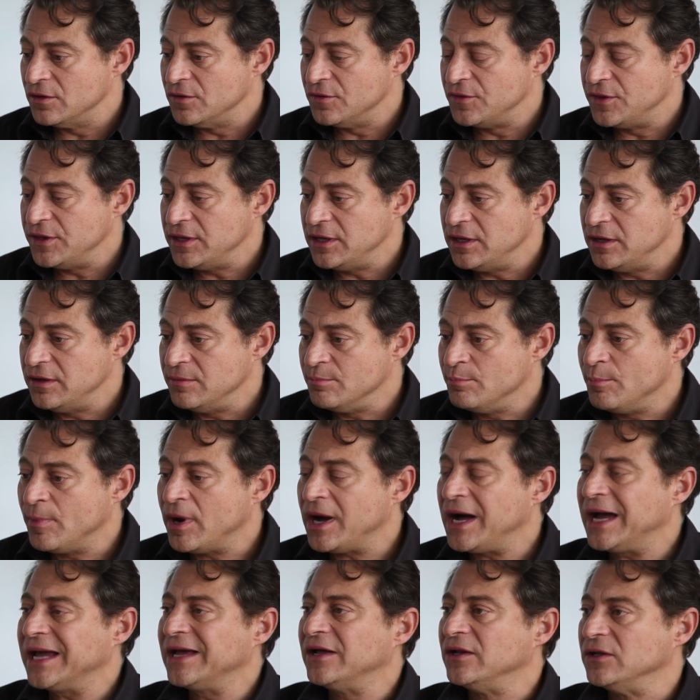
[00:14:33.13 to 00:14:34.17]
the
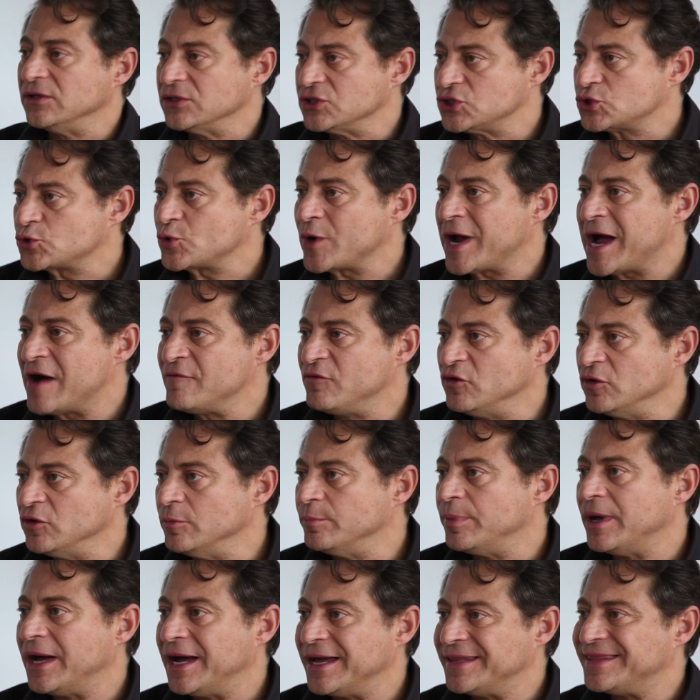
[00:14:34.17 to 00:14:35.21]
miles traveled
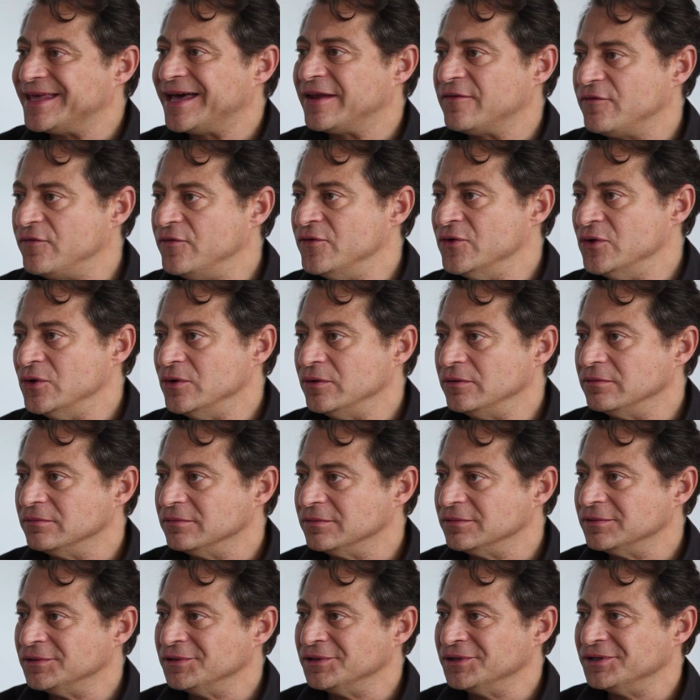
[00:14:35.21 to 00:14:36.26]
by that food
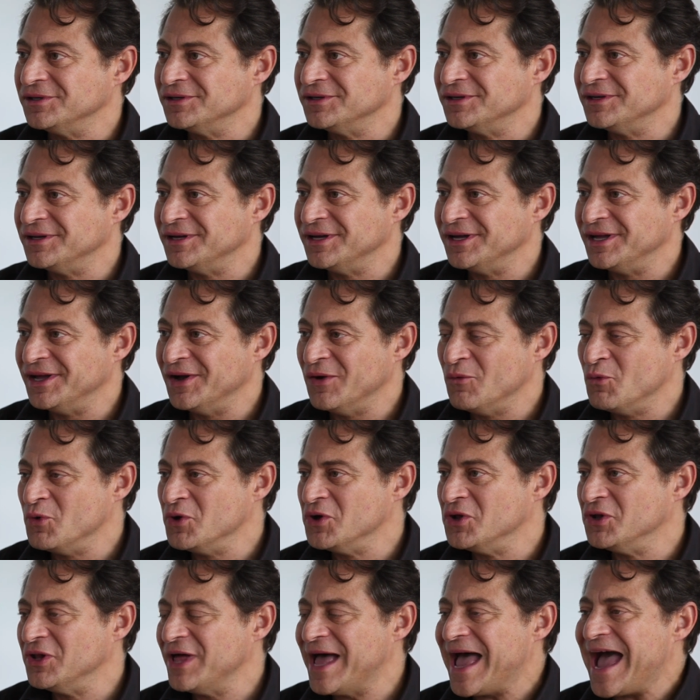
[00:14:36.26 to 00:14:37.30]

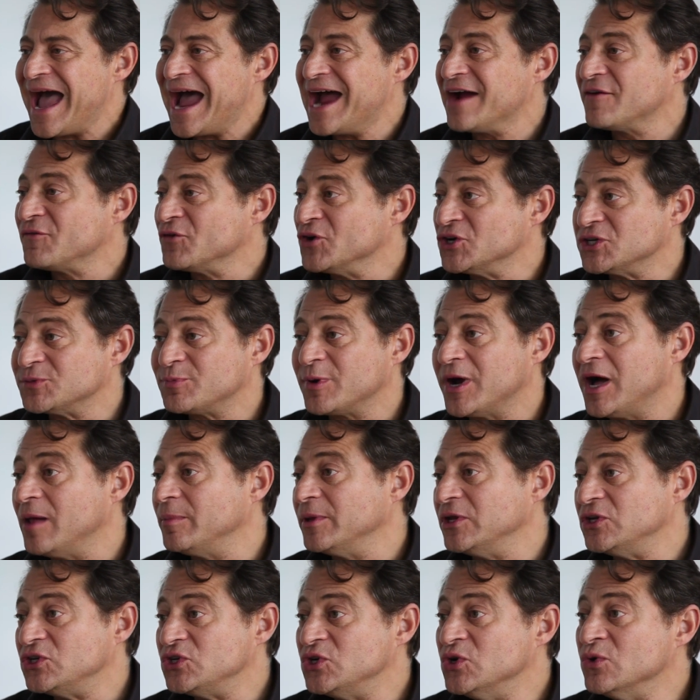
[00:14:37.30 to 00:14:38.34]
will average
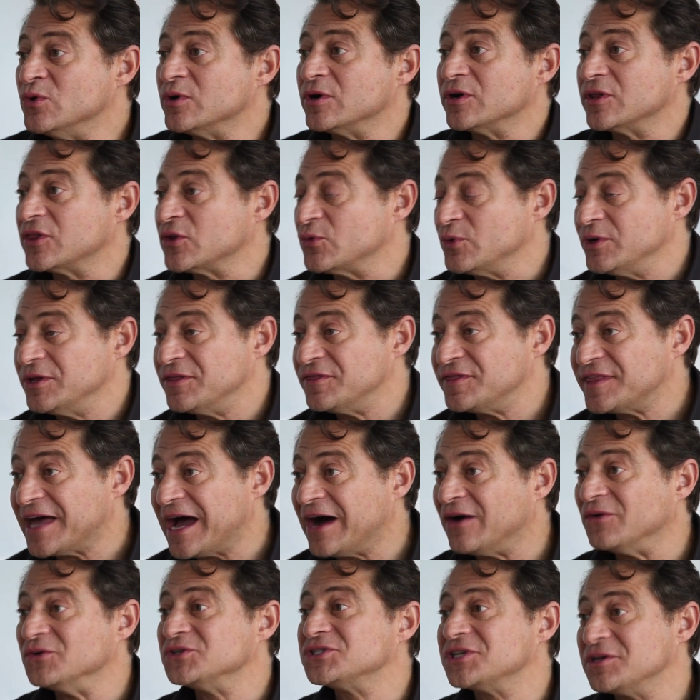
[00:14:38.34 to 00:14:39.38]
probably 2,000 or
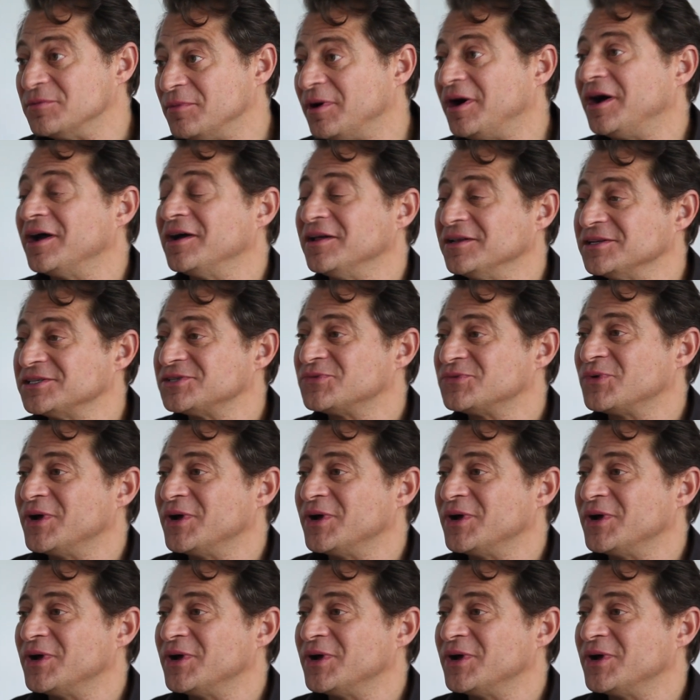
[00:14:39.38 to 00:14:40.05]
3,000 miles,